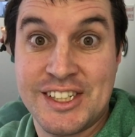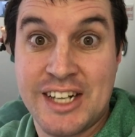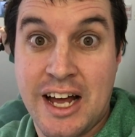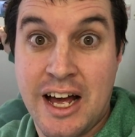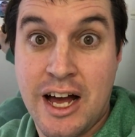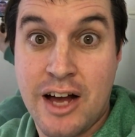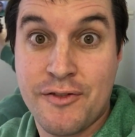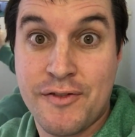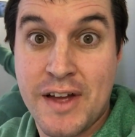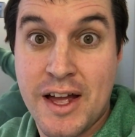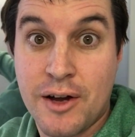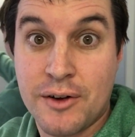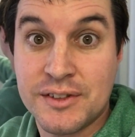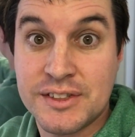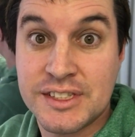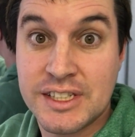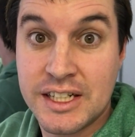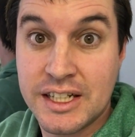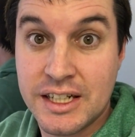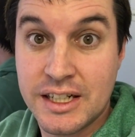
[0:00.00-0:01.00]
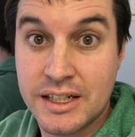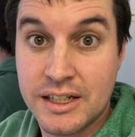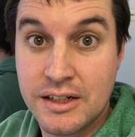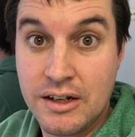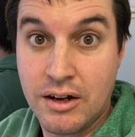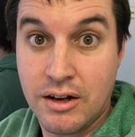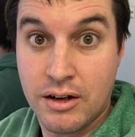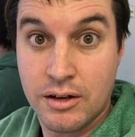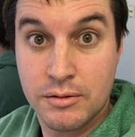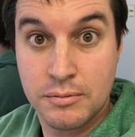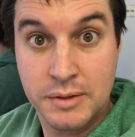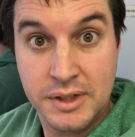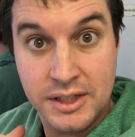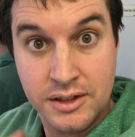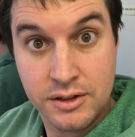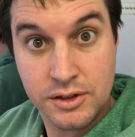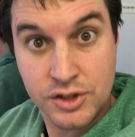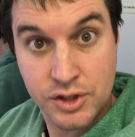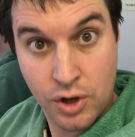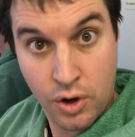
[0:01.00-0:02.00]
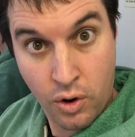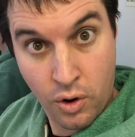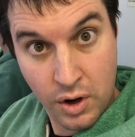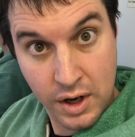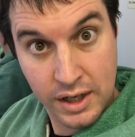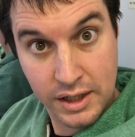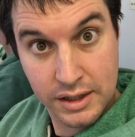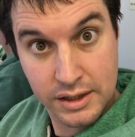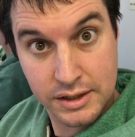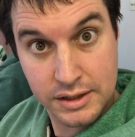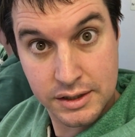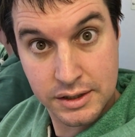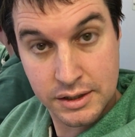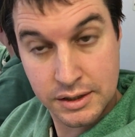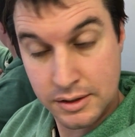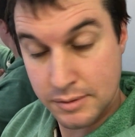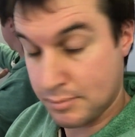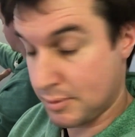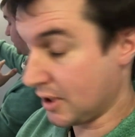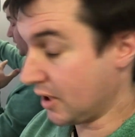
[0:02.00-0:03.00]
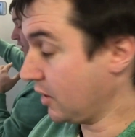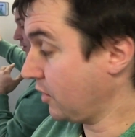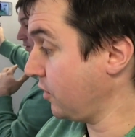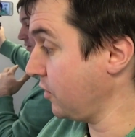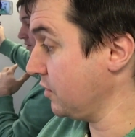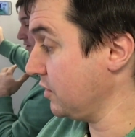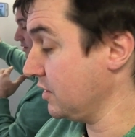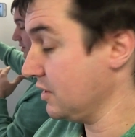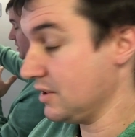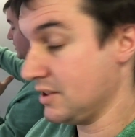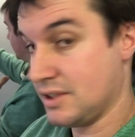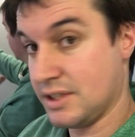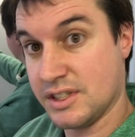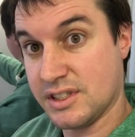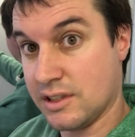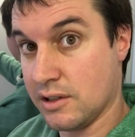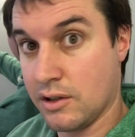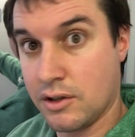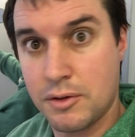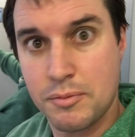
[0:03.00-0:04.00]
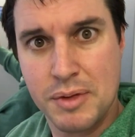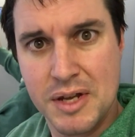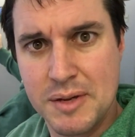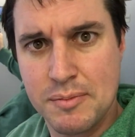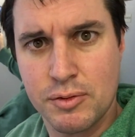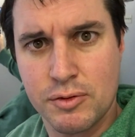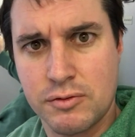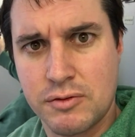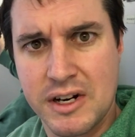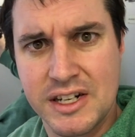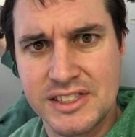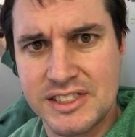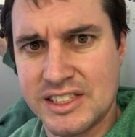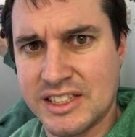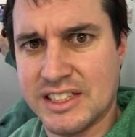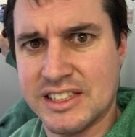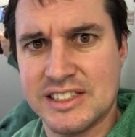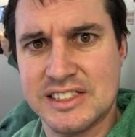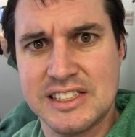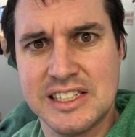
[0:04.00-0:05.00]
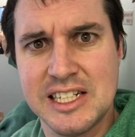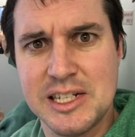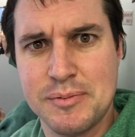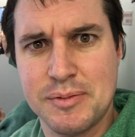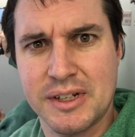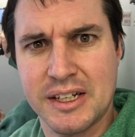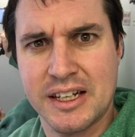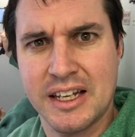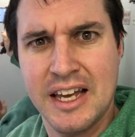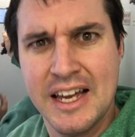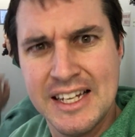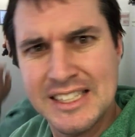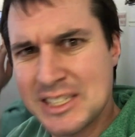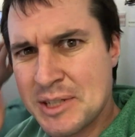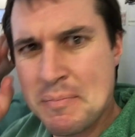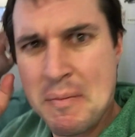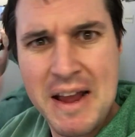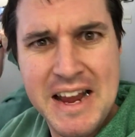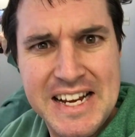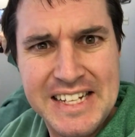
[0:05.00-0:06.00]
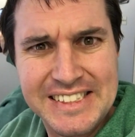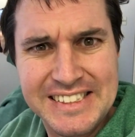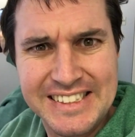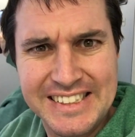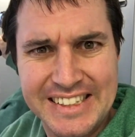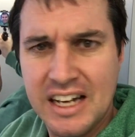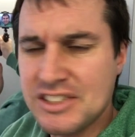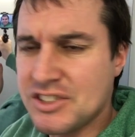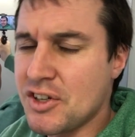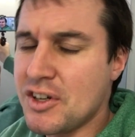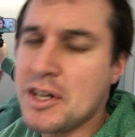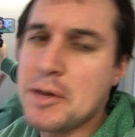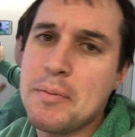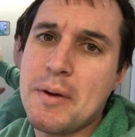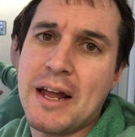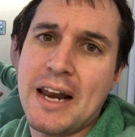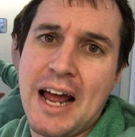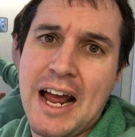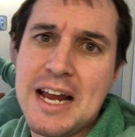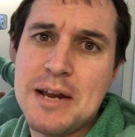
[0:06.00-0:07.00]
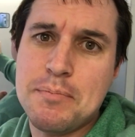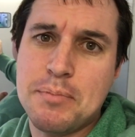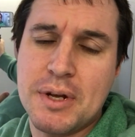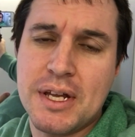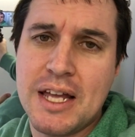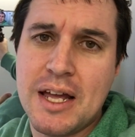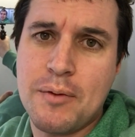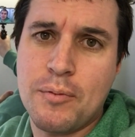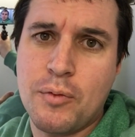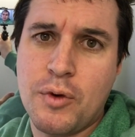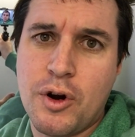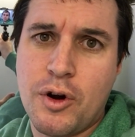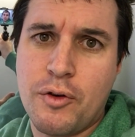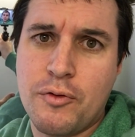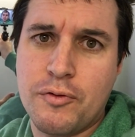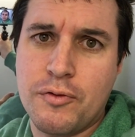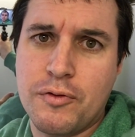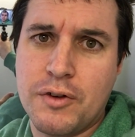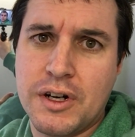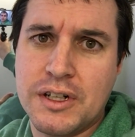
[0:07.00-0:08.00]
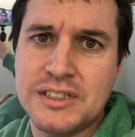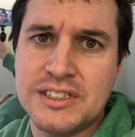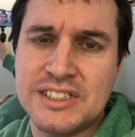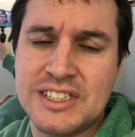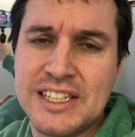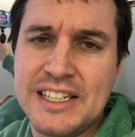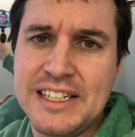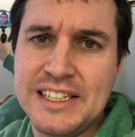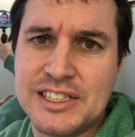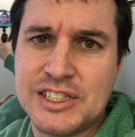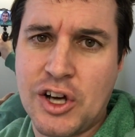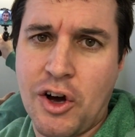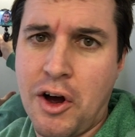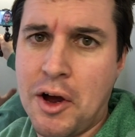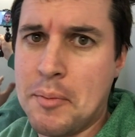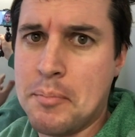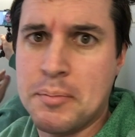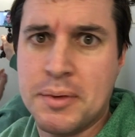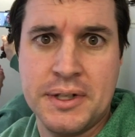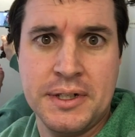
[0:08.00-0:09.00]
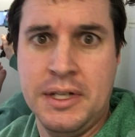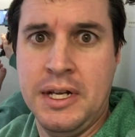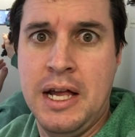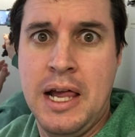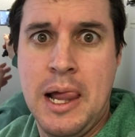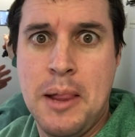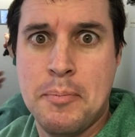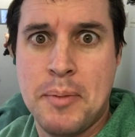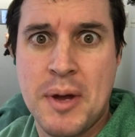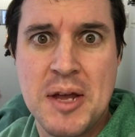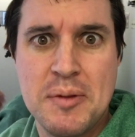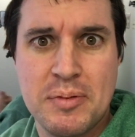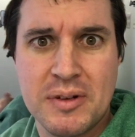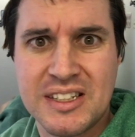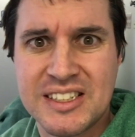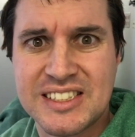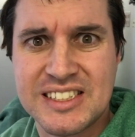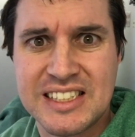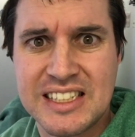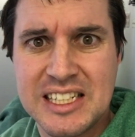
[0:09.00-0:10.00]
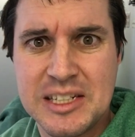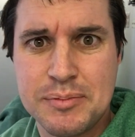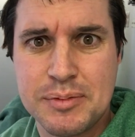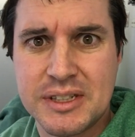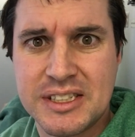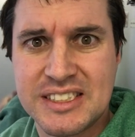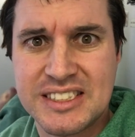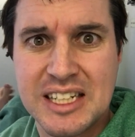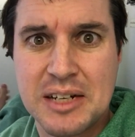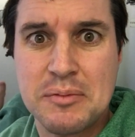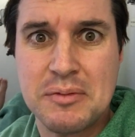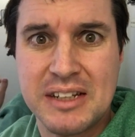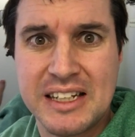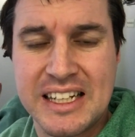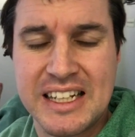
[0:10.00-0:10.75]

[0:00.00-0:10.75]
and a half hours in, I'm in the toilet because there's a lot of people resting and sleeping. It's amazing. It's only about eight p m where I'm in Sydney time, but people are sleeping. Some